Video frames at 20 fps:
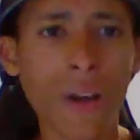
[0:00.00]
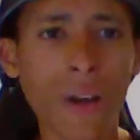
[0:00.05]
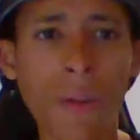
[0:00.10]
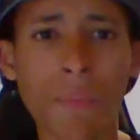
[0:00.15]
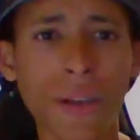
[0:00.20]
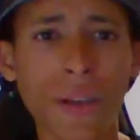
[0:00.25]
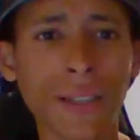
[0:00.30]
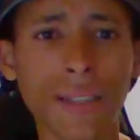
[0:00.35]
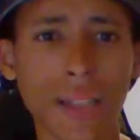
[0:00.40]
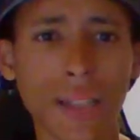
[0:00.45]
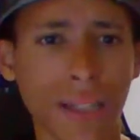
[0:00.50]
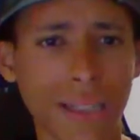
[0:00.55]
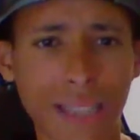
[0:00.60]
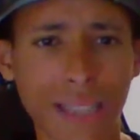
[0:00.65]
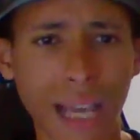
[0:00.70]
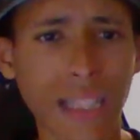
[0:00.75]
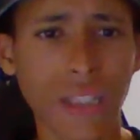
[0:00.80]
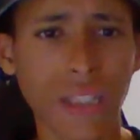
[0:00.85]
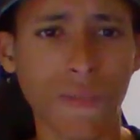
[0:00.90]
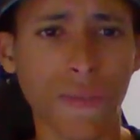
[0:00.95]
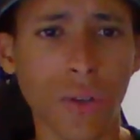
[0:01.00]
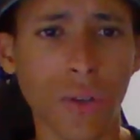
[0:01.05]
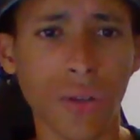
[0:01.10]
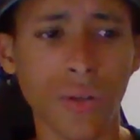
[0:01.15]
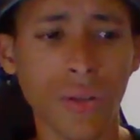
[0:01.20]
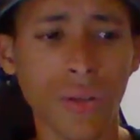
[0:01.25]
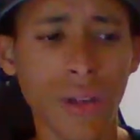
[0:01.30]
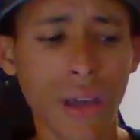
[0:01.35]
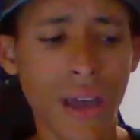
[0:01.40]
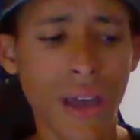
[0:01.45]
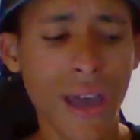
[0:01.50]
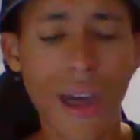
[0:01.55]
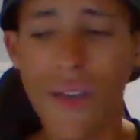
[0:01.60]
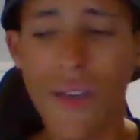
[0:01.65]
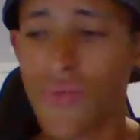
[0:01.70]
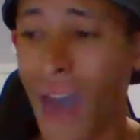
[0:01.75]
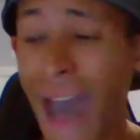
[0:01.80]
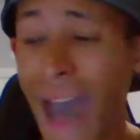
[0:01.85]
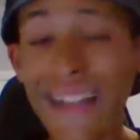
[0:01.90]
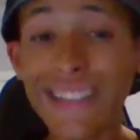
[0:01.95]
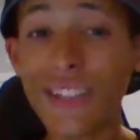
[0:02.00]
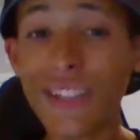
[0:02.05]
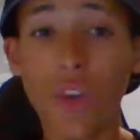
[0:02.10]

to be successful? That's